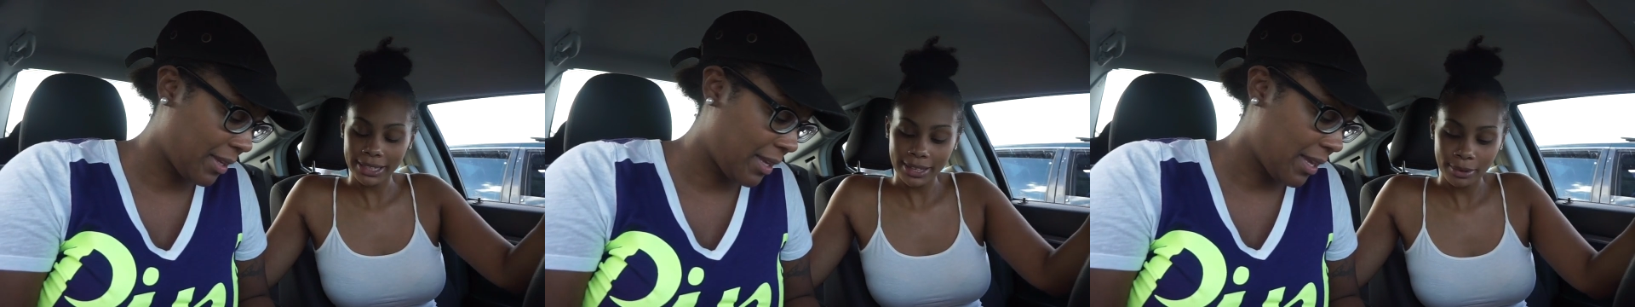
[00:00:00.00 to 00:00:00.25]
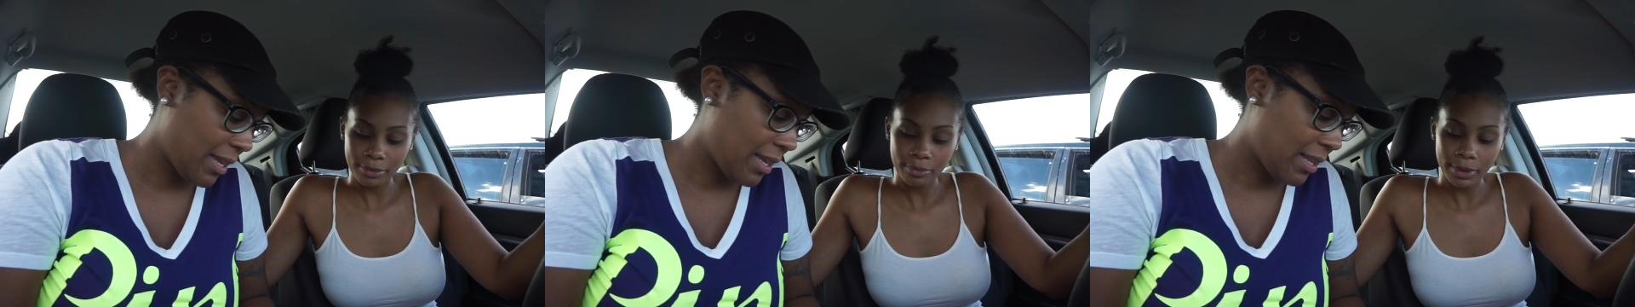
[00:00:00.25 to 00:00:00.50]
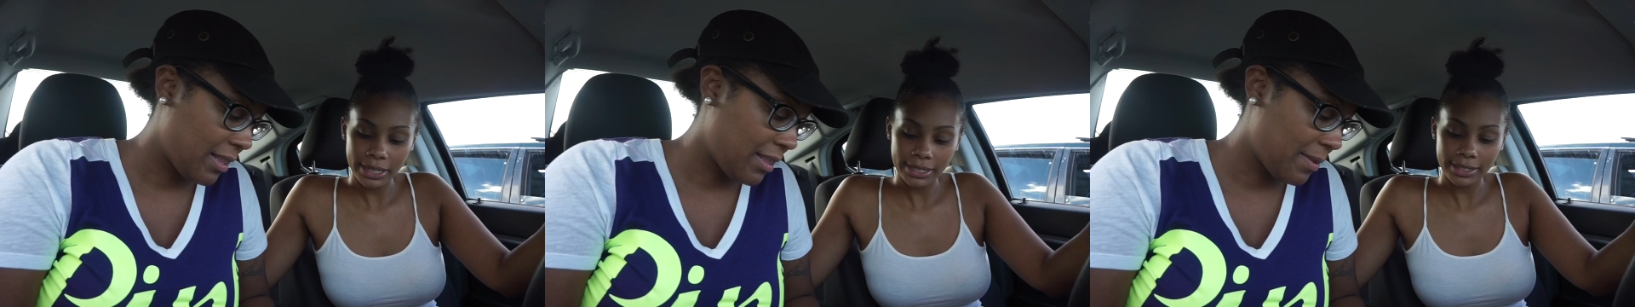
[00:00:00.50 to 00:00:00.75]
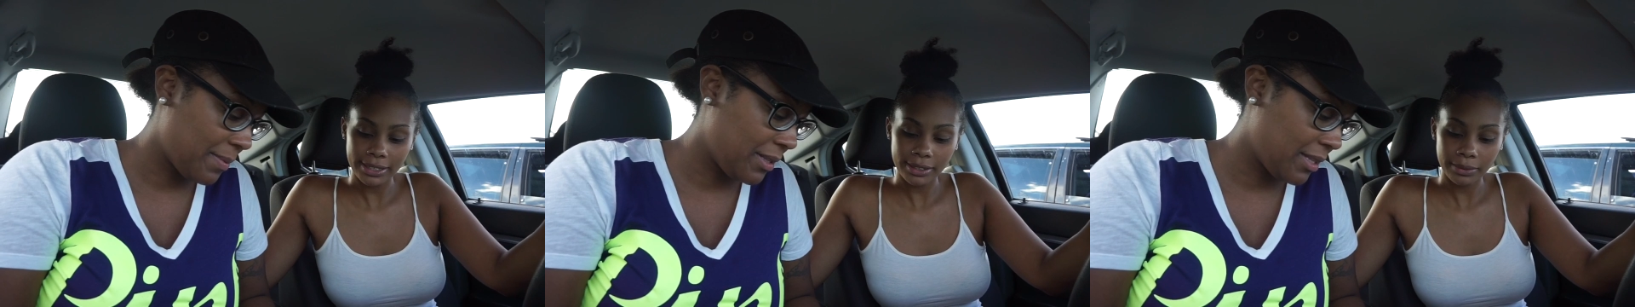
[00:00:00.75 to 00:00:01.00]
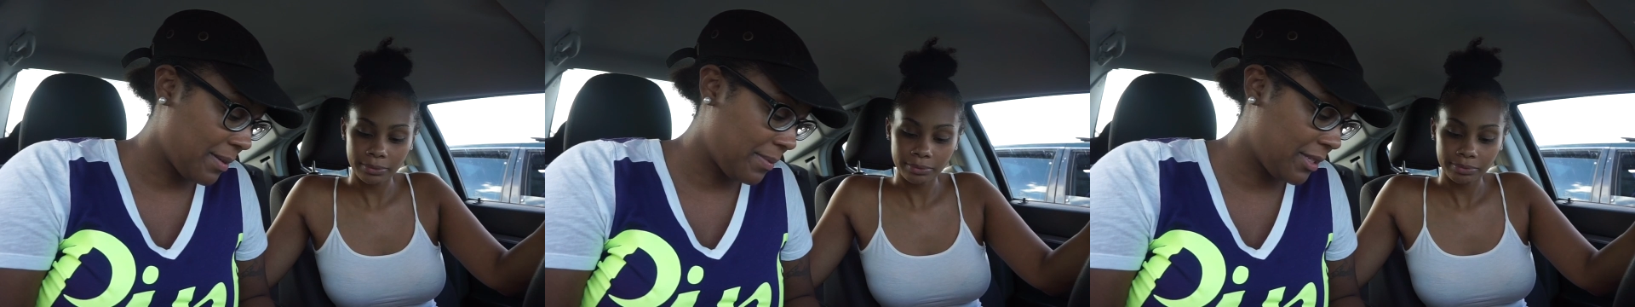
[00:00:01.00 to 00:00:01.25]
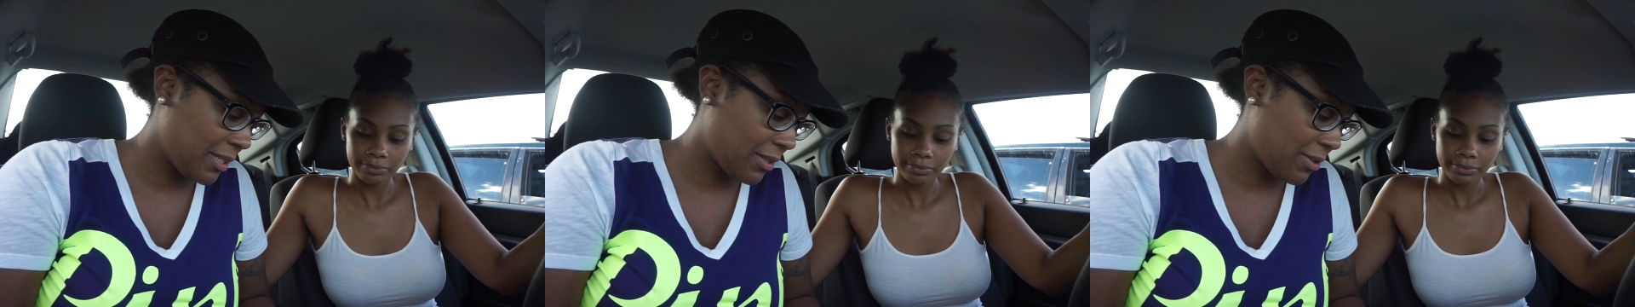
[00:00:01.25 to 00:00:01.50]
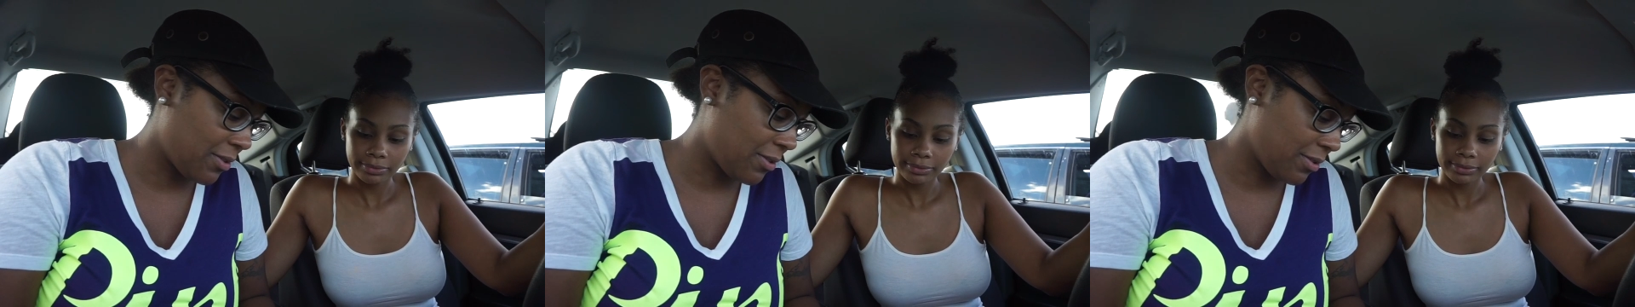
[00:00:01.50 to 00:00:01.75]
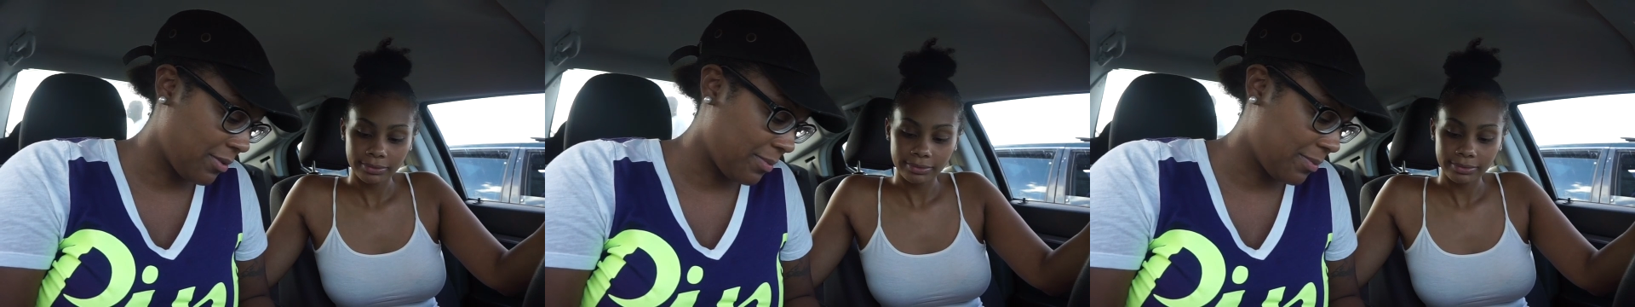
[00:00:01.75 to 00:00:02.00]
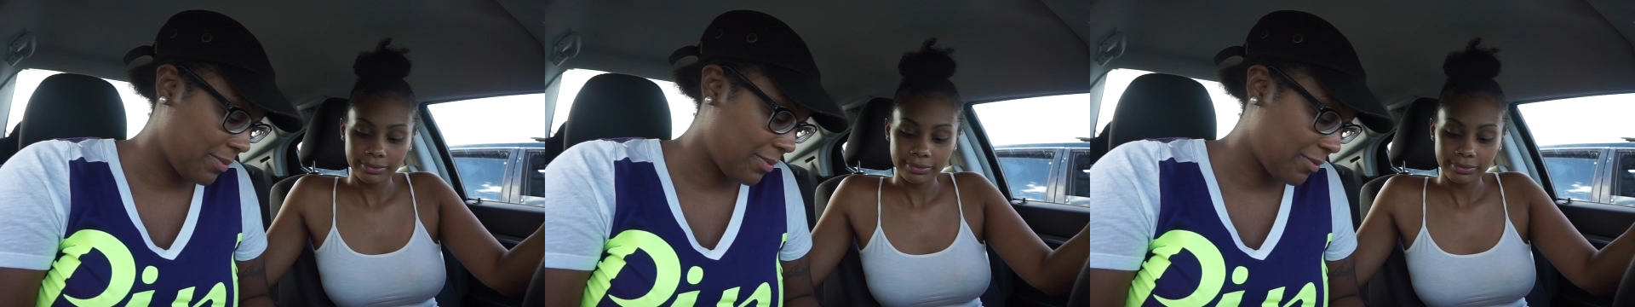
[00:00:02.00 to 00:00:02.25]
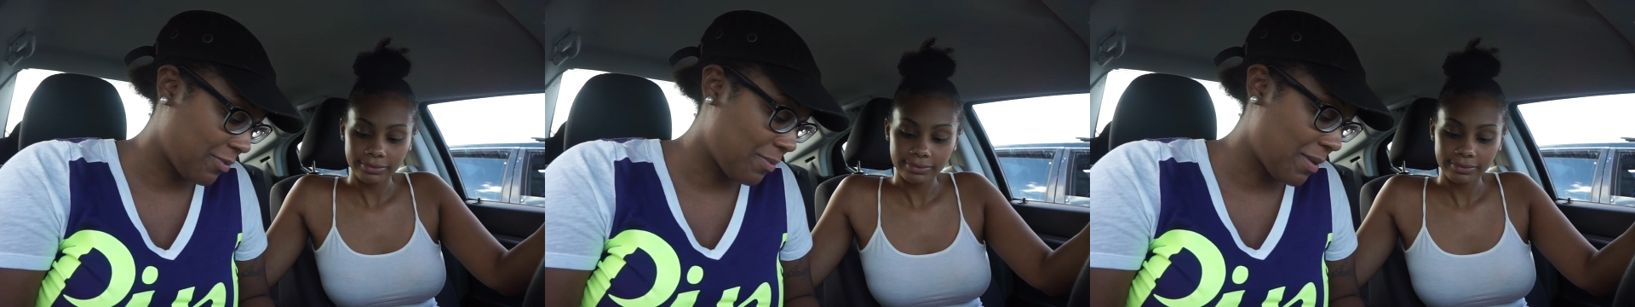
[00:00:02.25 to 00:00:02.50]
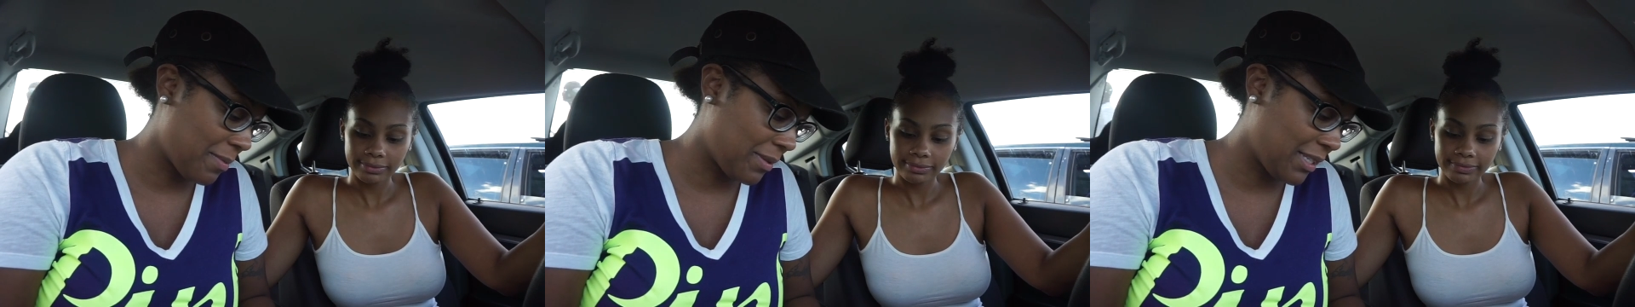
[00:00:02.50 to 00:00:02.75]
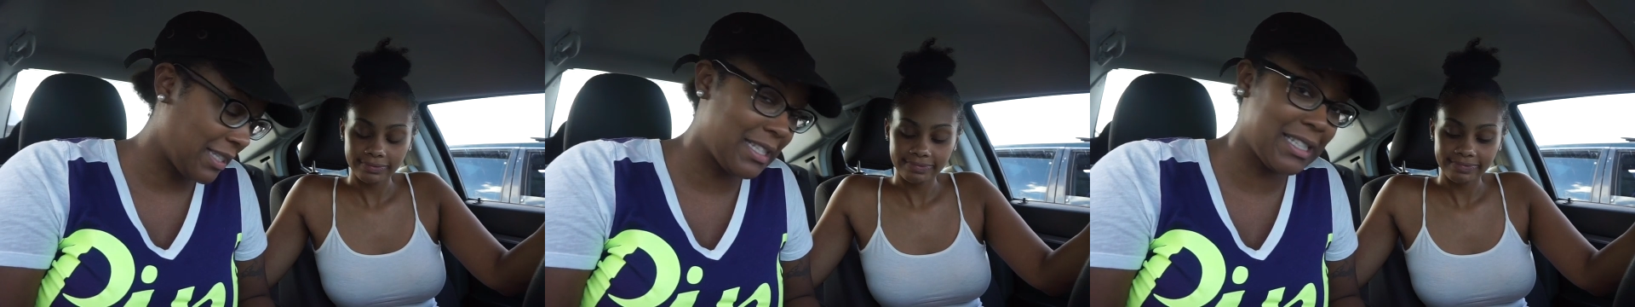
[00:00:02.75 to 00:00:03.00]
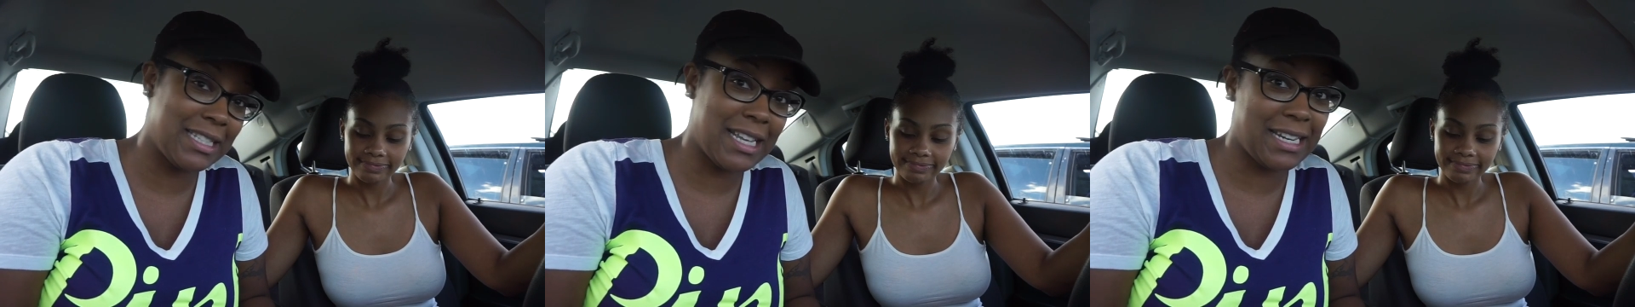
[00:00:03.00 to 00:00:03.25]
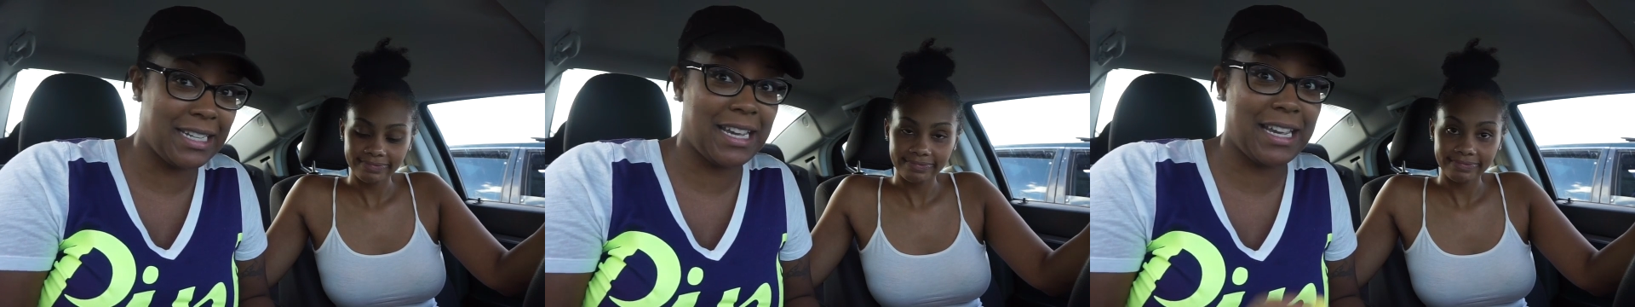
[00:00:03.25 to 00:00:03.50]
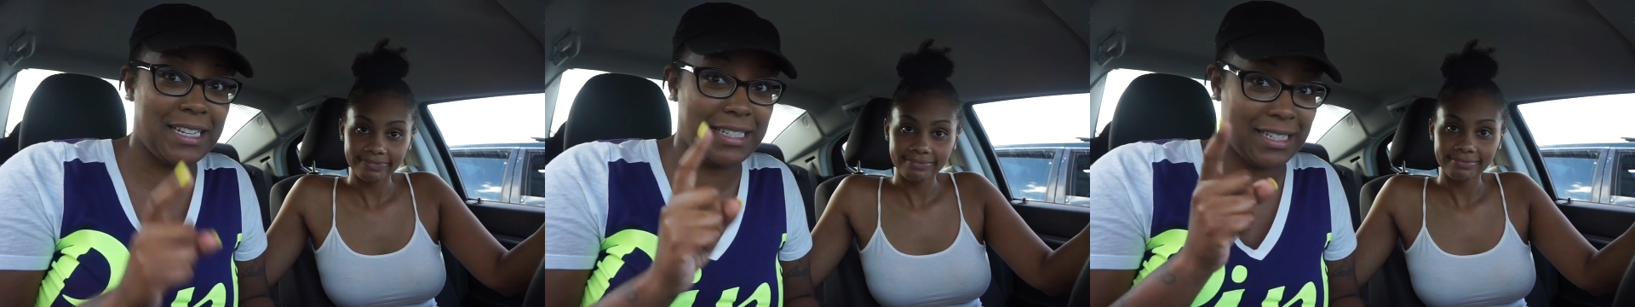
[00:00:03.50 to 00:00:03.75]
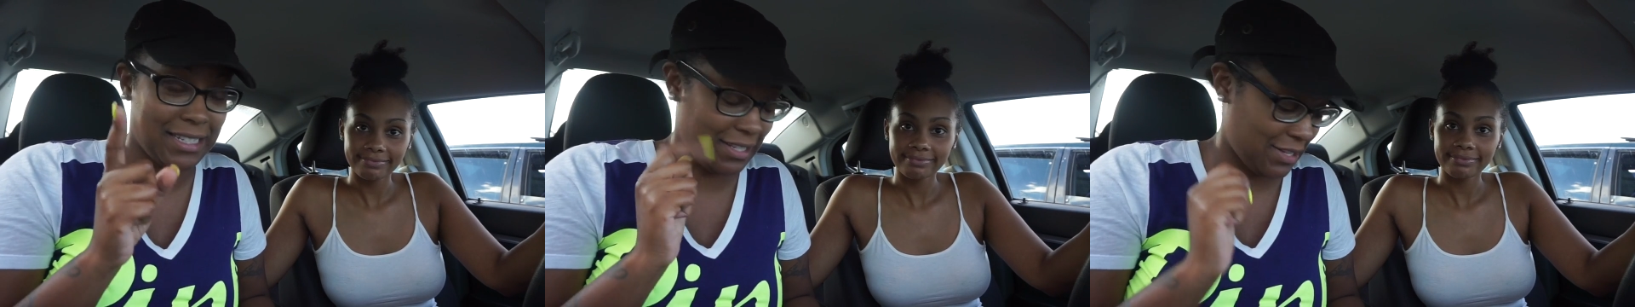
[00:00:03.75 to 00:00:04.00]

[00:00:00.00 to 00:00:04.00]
Speaker 1: stuff. let me
Speaker 2: let me just call them. Remember, this is dedicated to